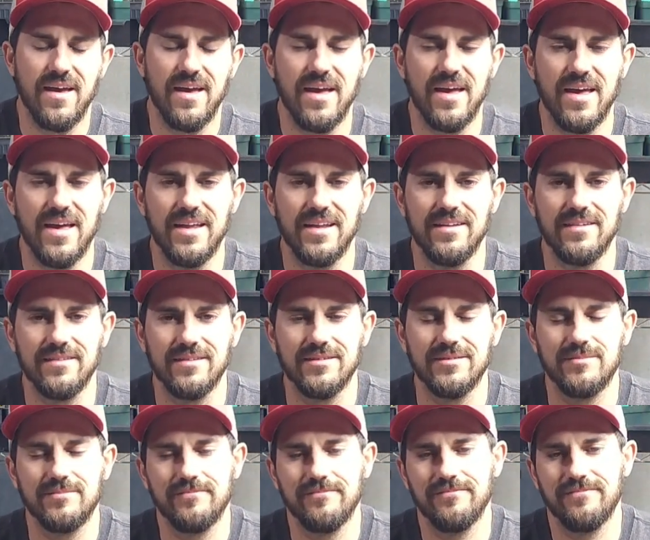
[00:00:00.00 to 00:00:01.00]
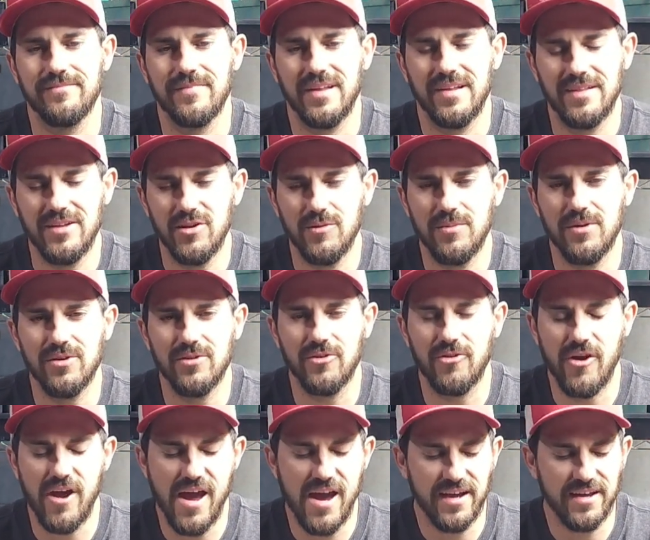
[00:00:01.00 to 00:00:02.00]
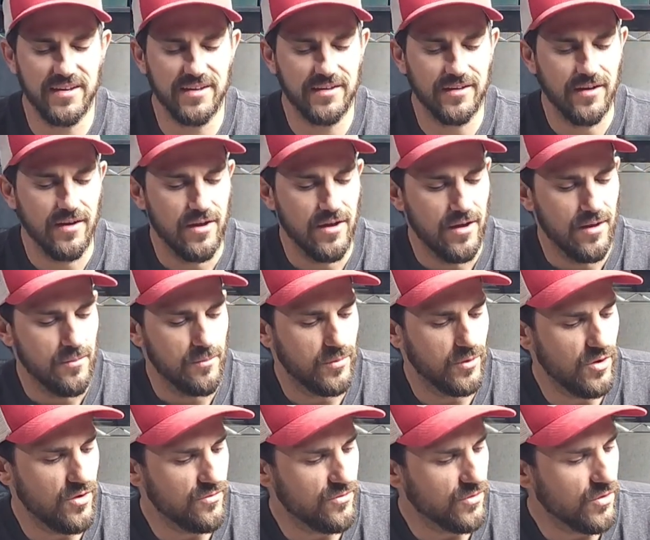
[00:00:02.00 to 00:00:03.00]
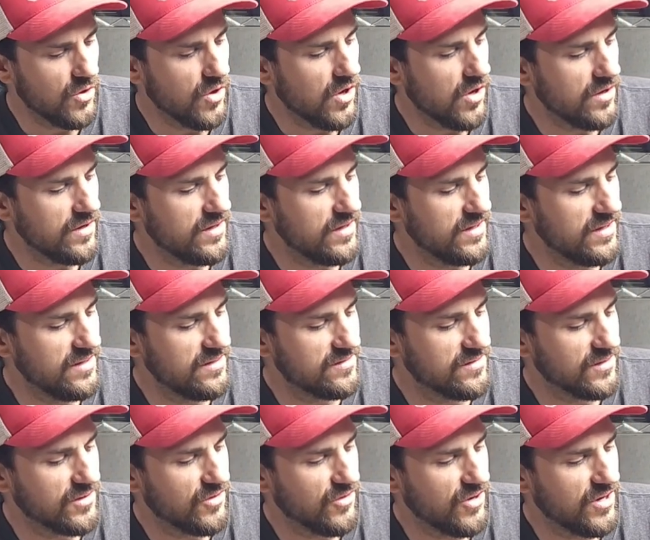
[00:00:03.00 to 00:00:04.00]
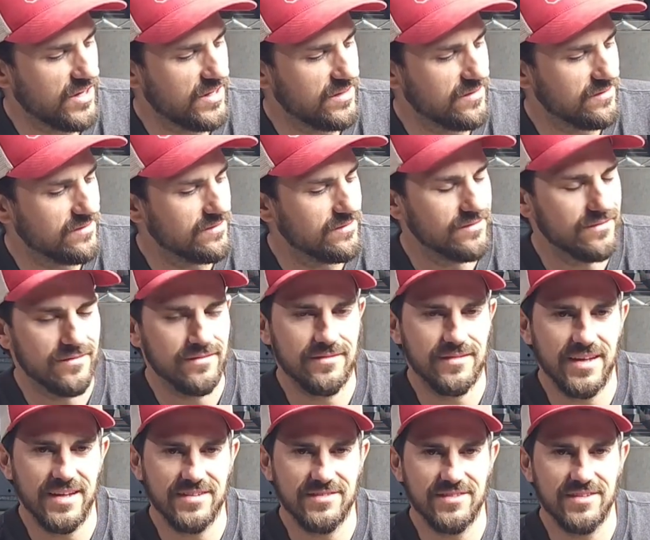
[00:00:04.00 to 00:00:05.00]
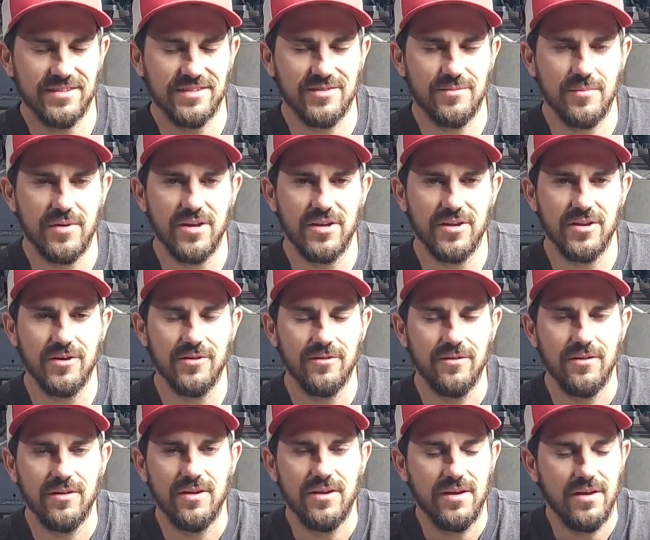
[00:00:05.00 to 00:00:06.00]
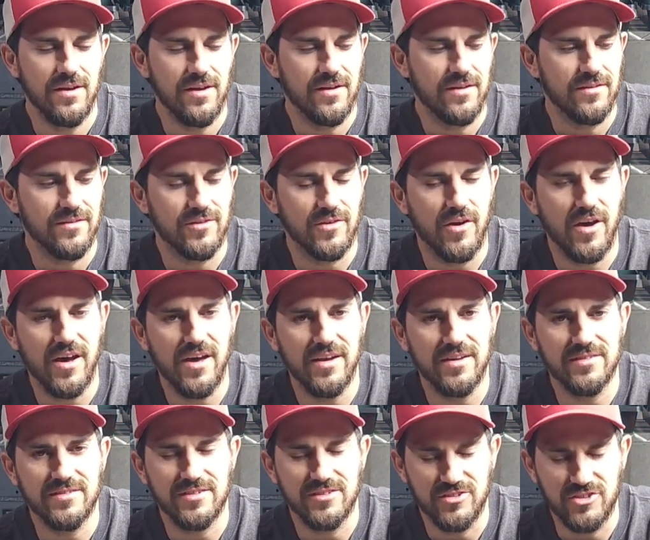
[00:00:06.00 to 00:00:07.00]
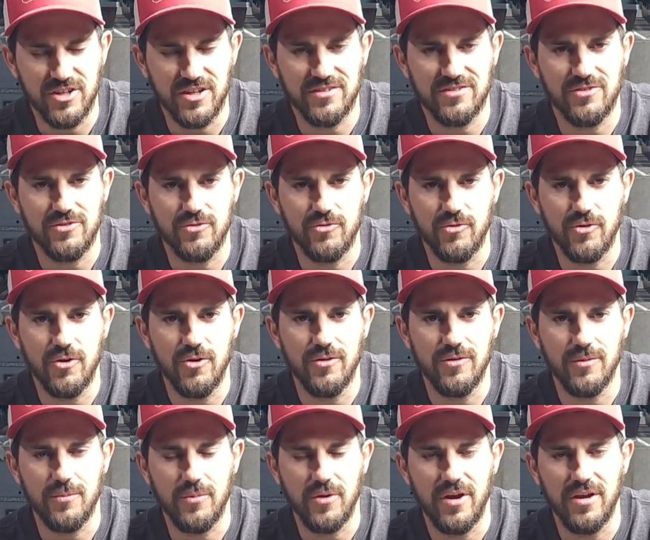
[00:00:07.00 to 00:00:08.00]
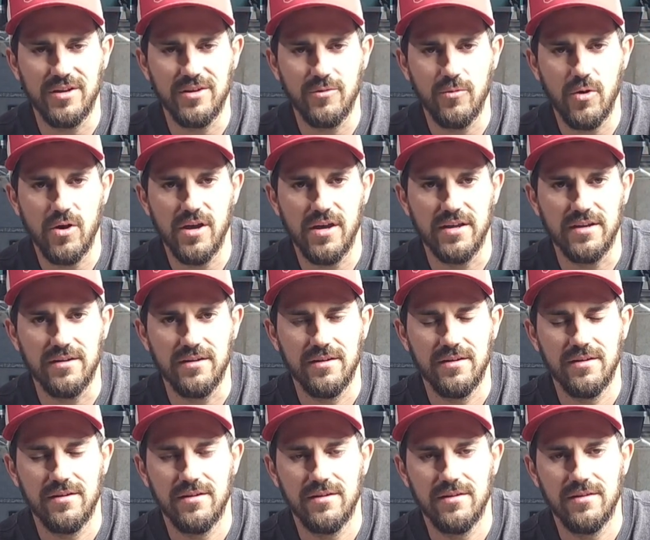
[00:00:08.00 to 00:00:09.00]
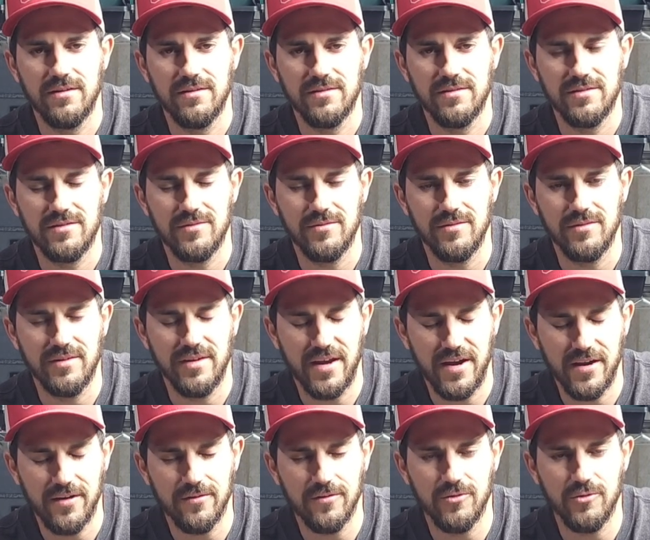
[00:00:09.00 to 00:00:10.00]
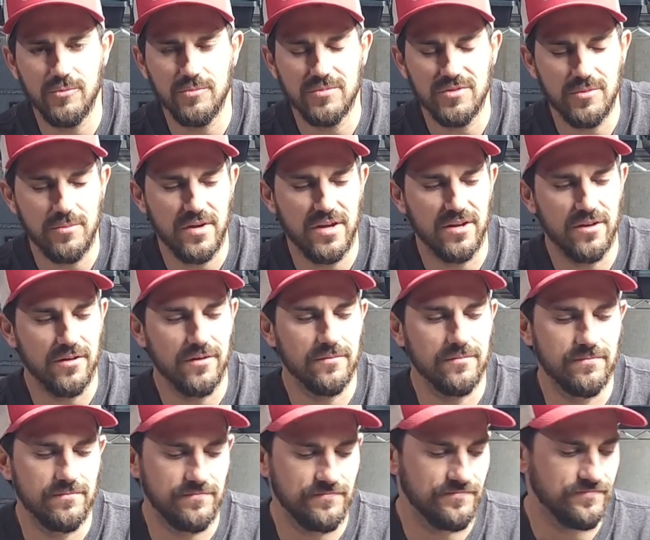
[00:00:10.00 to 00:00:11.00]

and a little bit of cracking, but overall it is a great tasting tomato. So I suggest you grow the Brandywine Heirloom tomato.